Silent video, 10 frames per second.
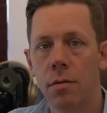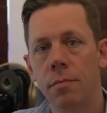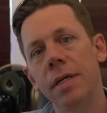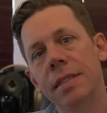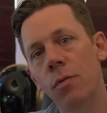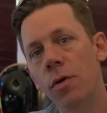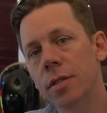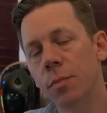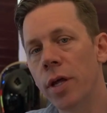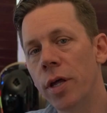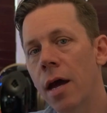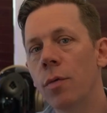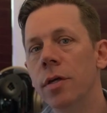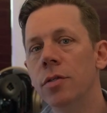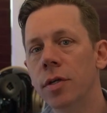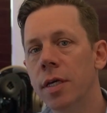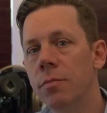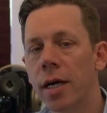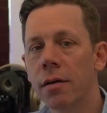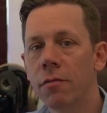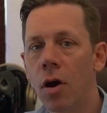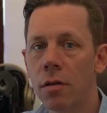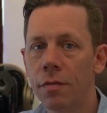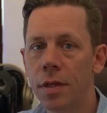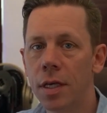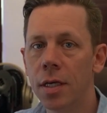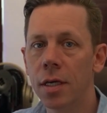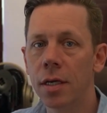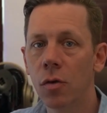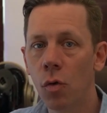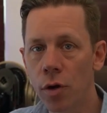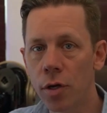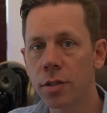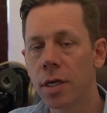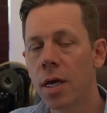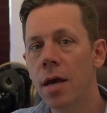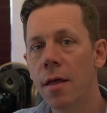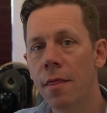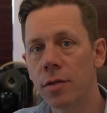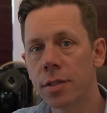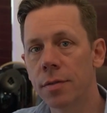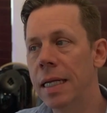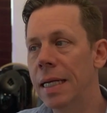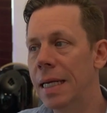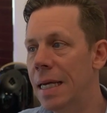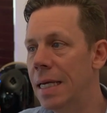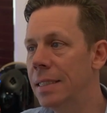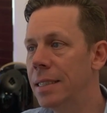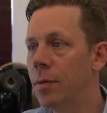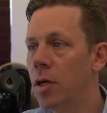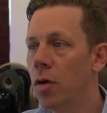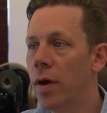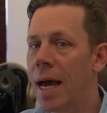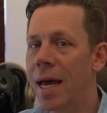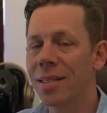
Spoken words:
because I want to point out we do keep track of all of the orders that are submitted in Tiblio AI.